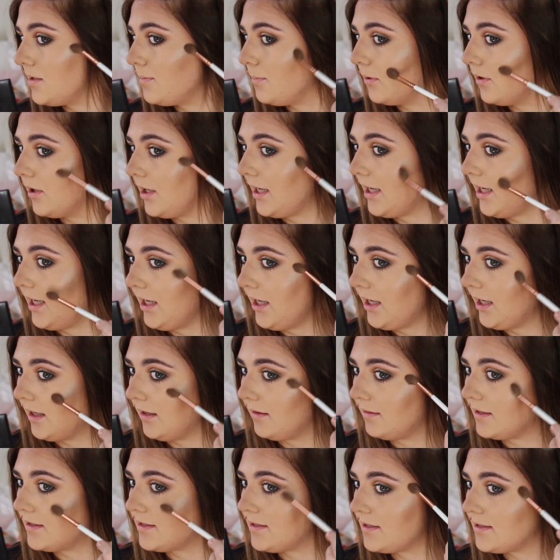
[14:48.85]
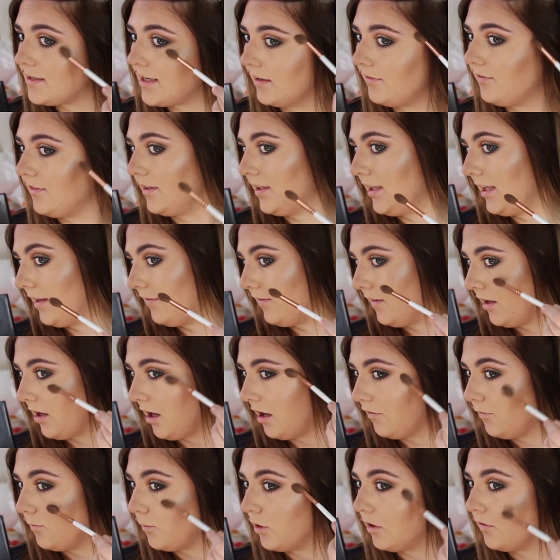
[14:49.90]
that's pretty. This is definitely giving
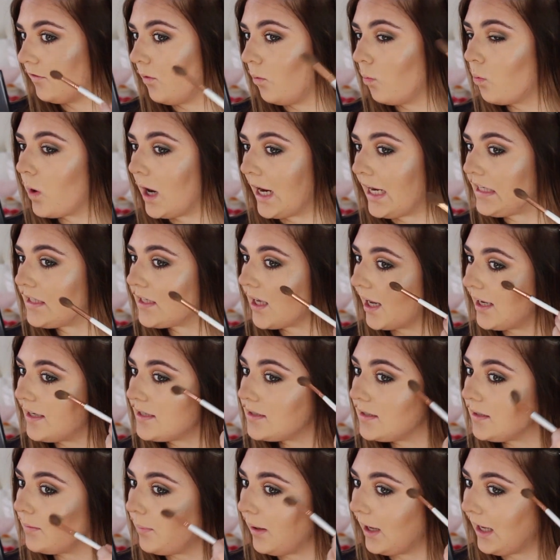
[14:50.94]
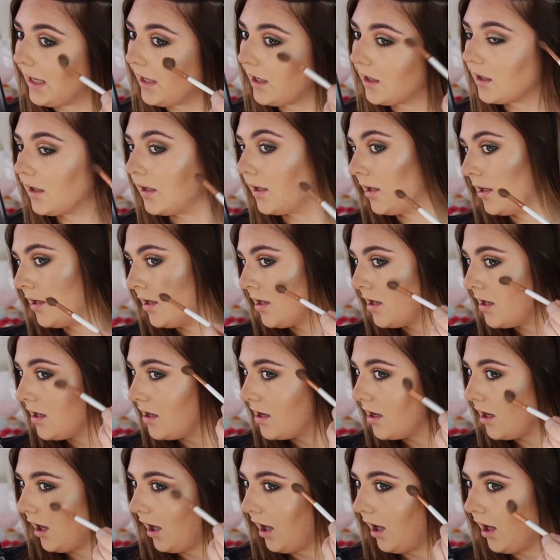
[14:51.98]
off more of a white icy pink
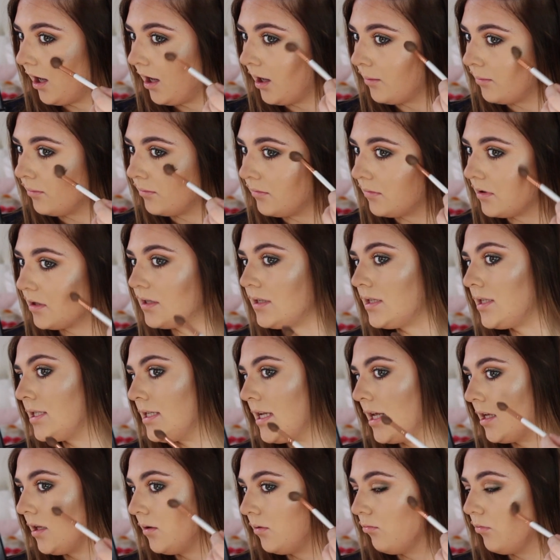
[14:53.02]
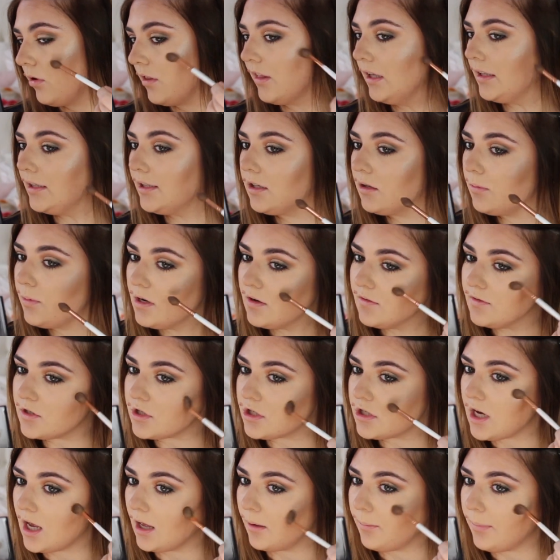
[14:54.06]
with a little bit of a
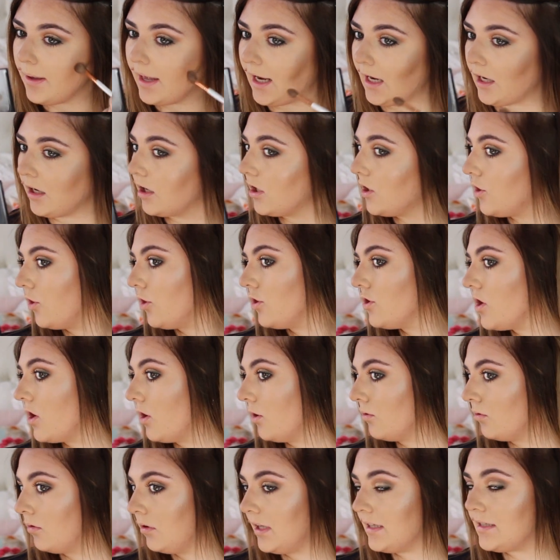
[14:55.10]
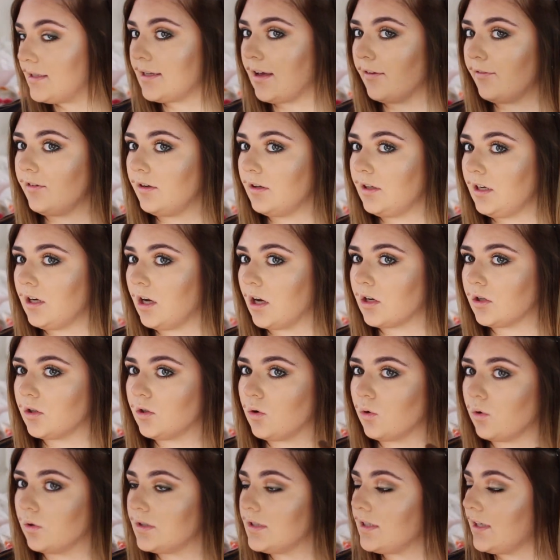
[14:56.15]
champagne undertone. It's definitely not a
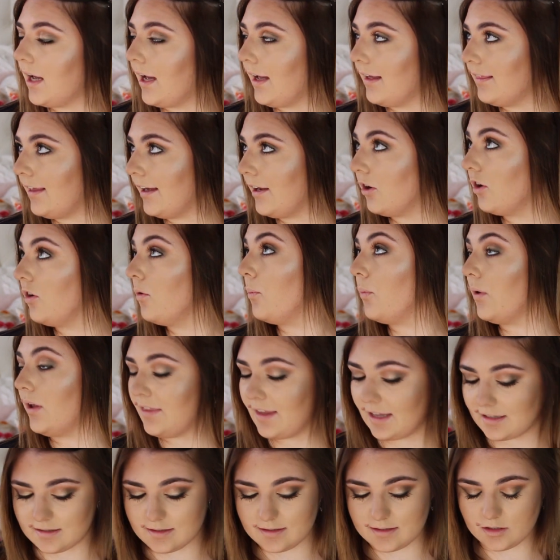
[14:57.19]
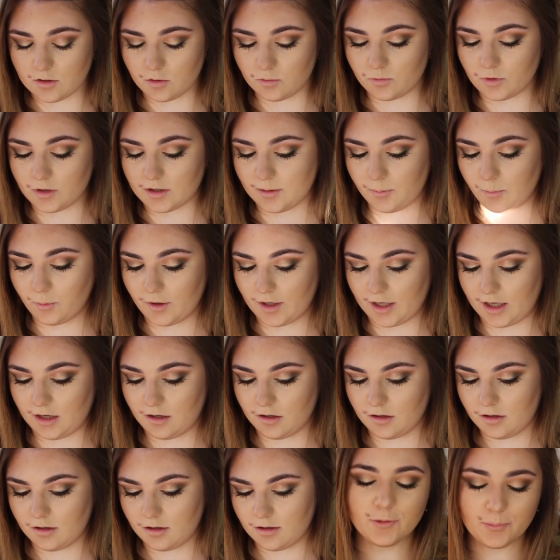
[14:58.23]
golden highlighter, but that's still really
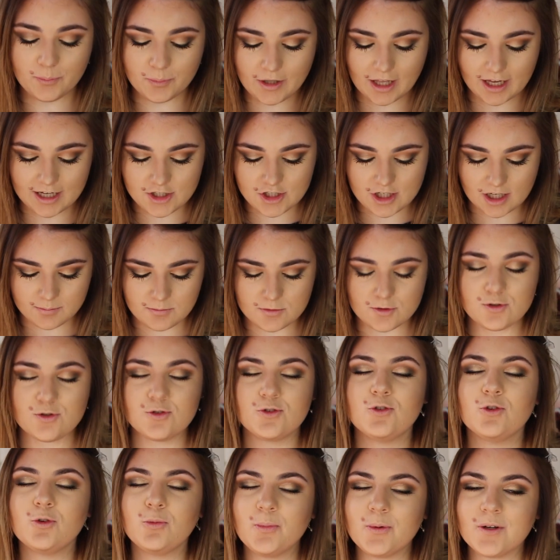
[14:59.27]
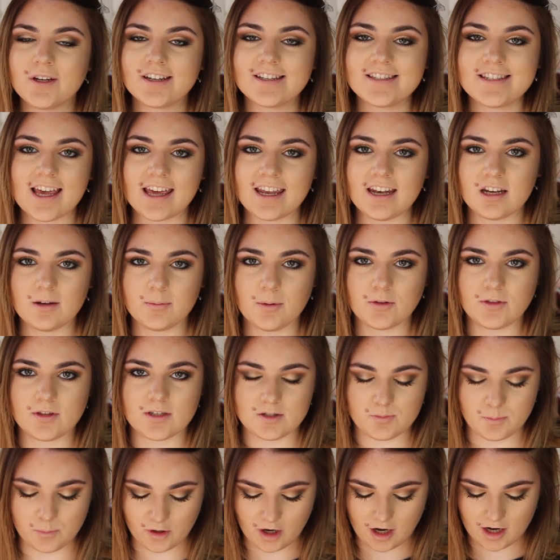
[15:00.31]
pretty. For blush, I'm super excited about
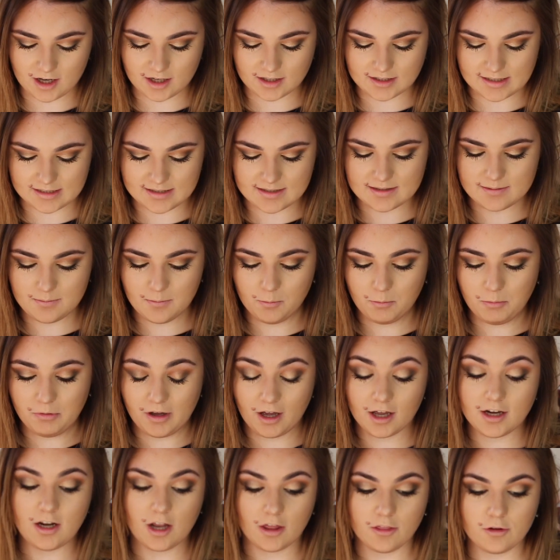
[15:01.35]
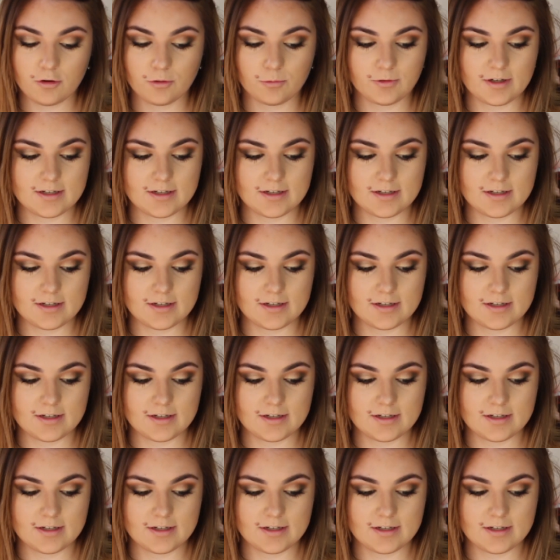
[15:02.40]
this product. It's another